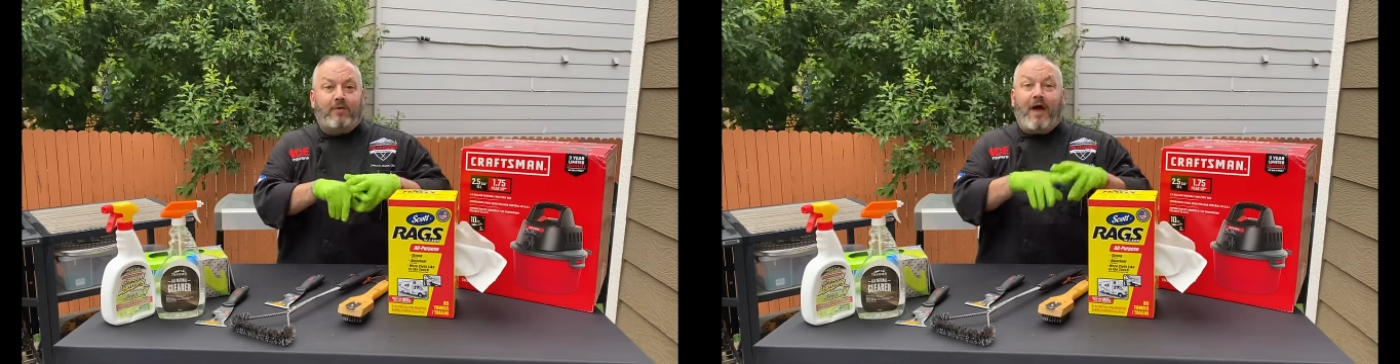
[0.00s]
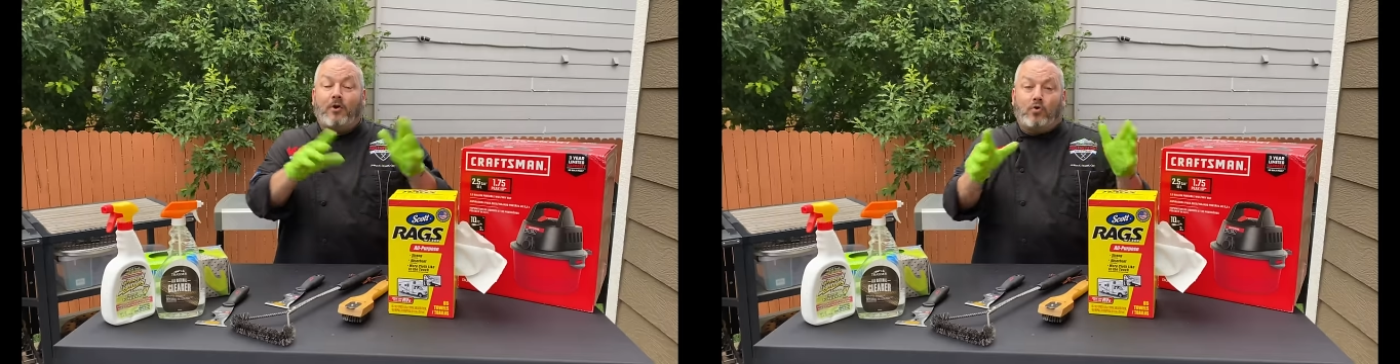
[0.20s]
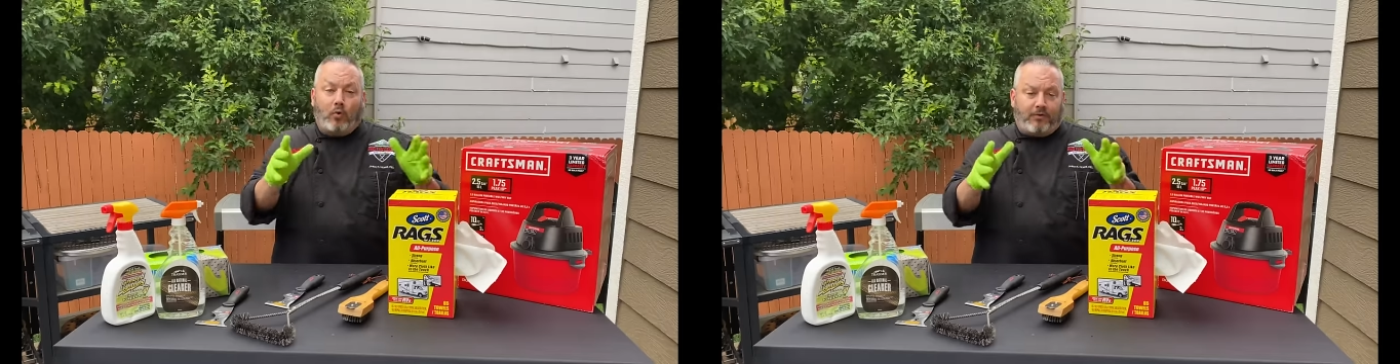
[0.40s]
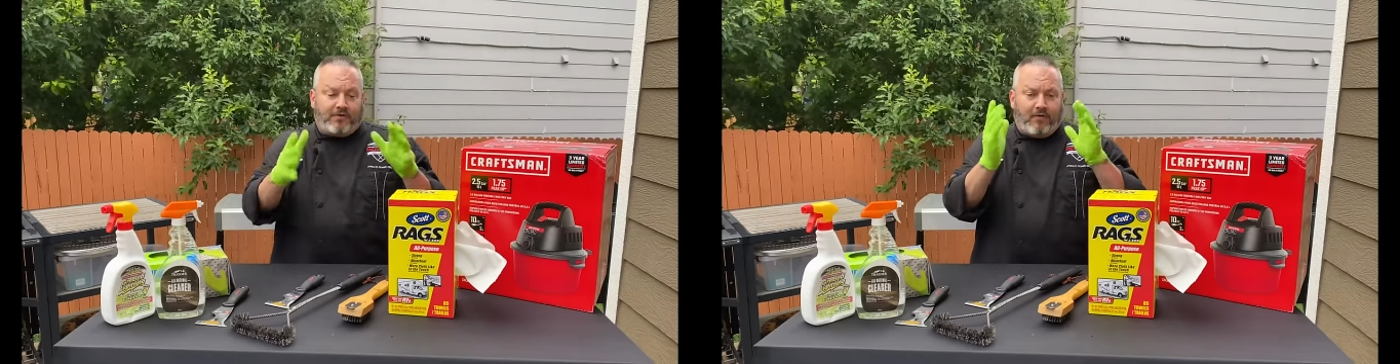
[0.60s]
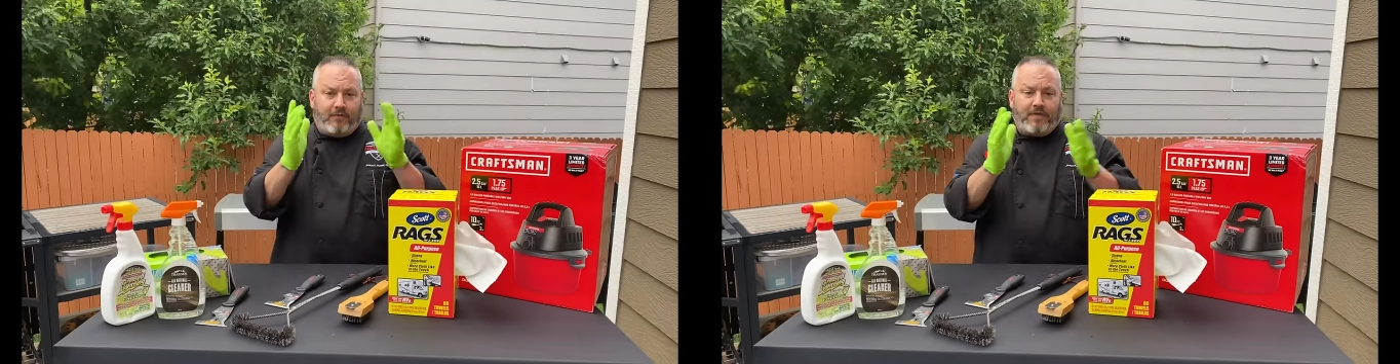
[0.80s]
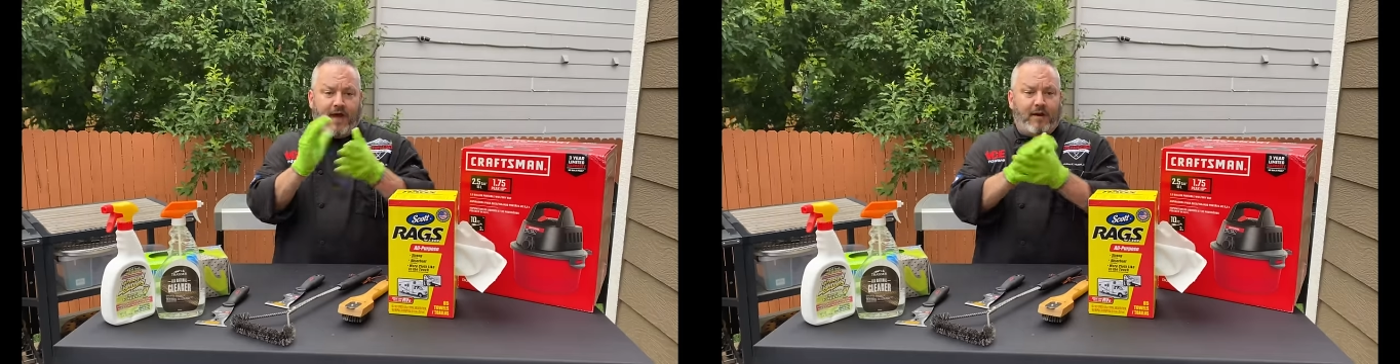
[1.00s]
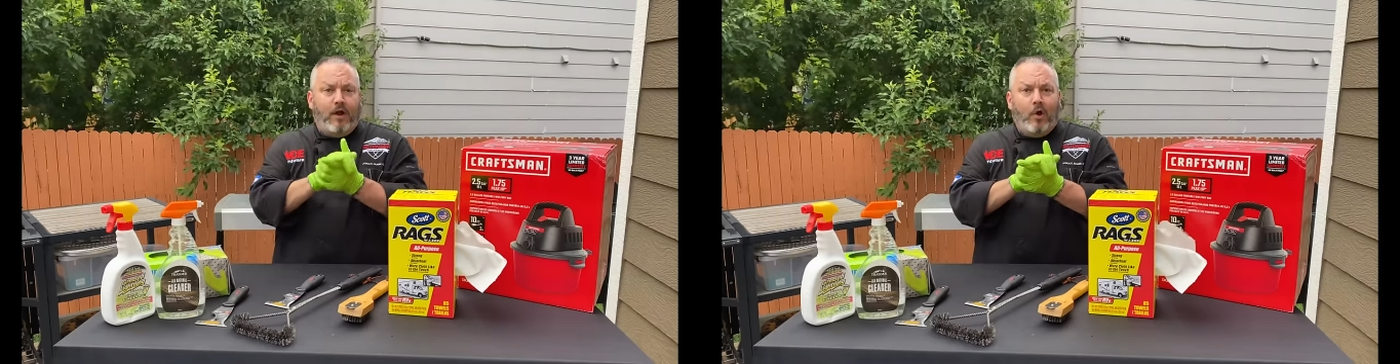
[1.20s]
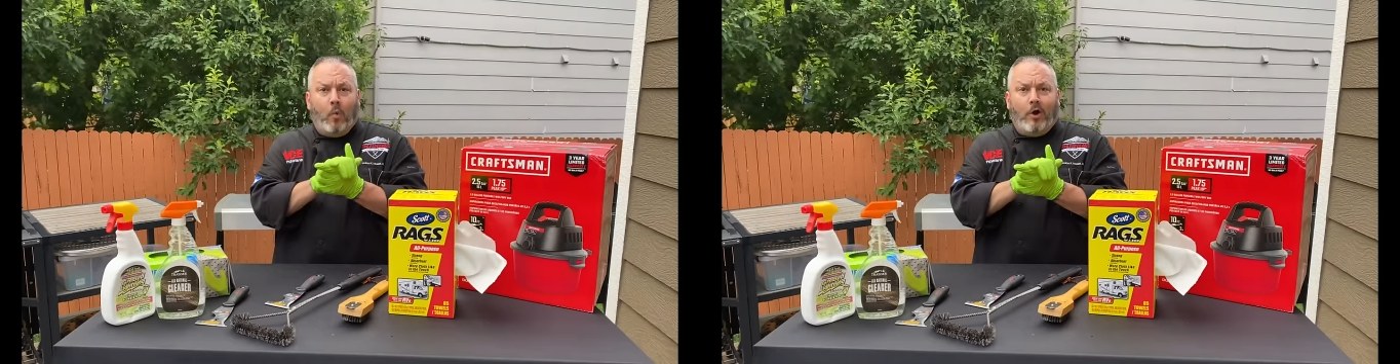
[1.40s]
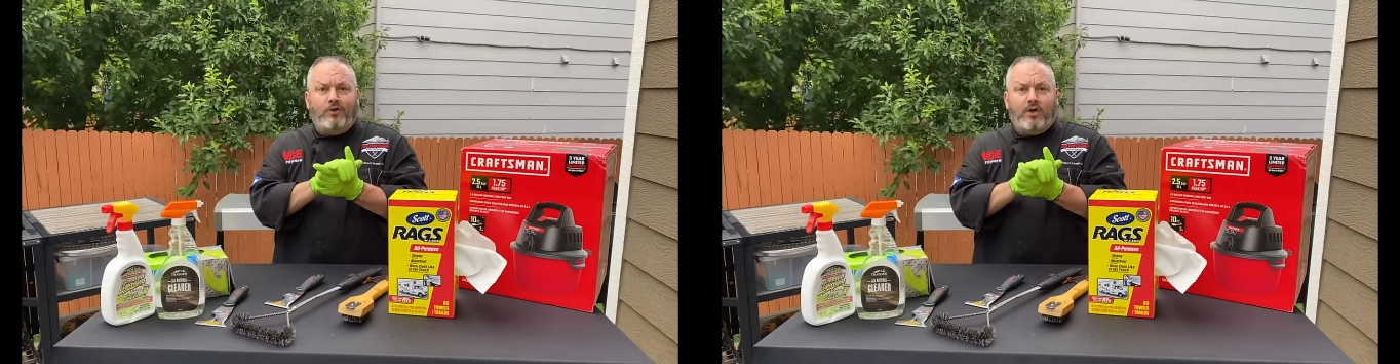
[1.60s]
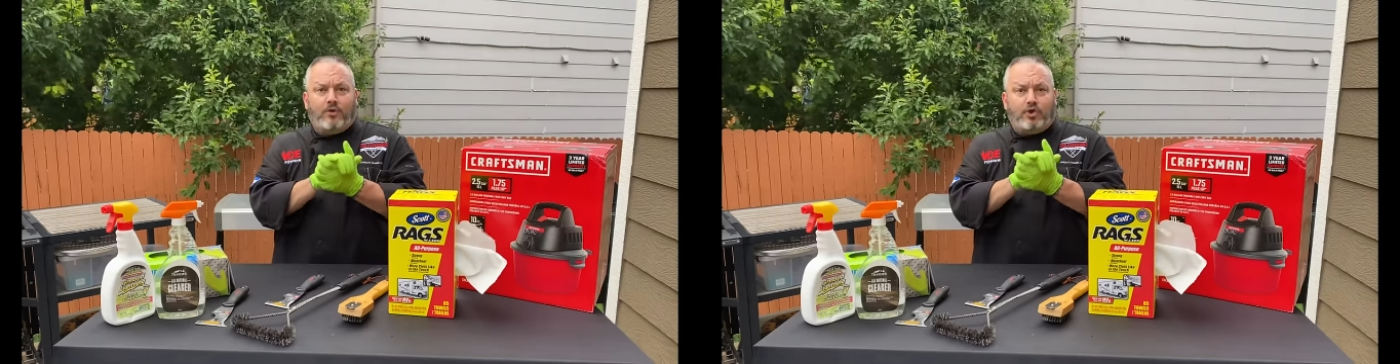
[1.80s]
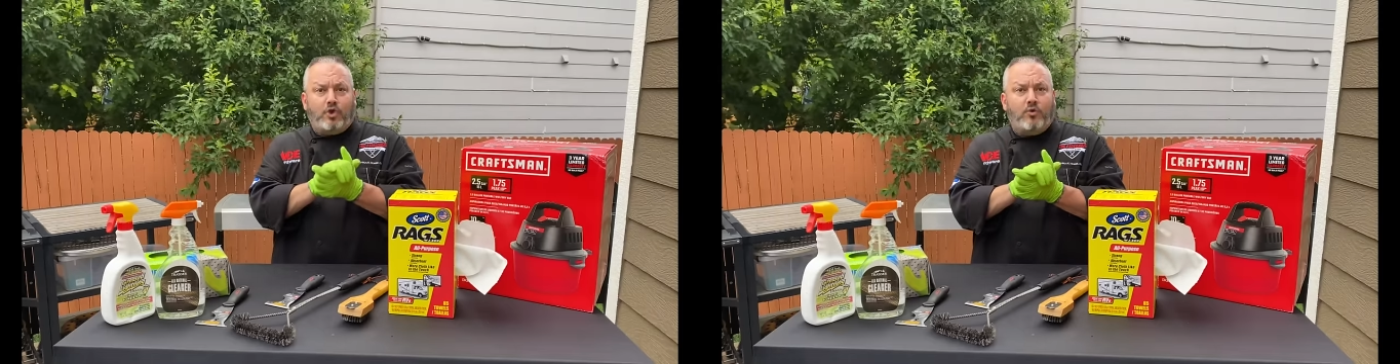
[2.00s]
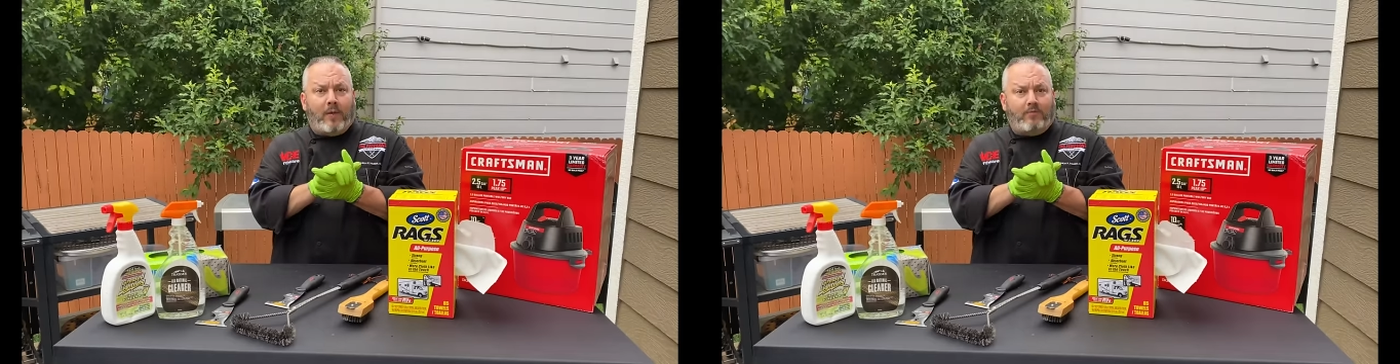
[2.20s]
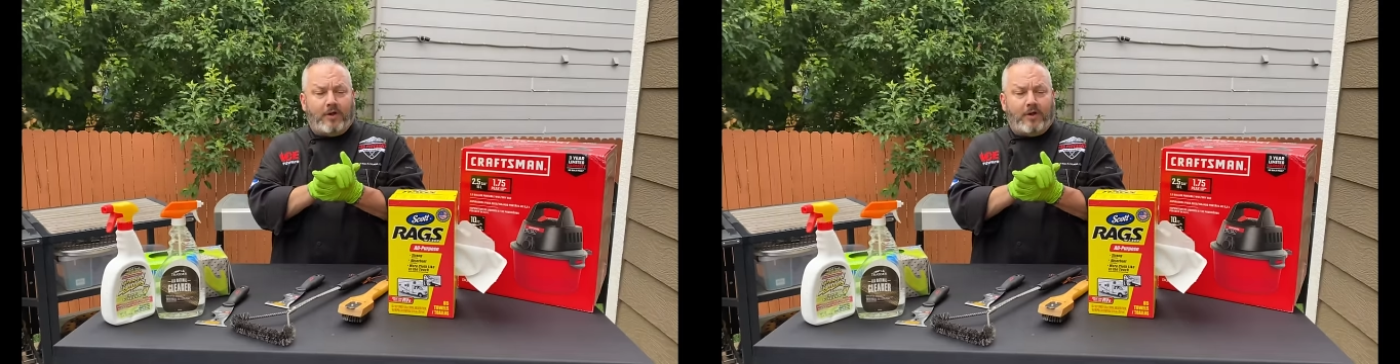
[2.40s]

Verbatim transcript: a lot of cool stuff in that one year tune-up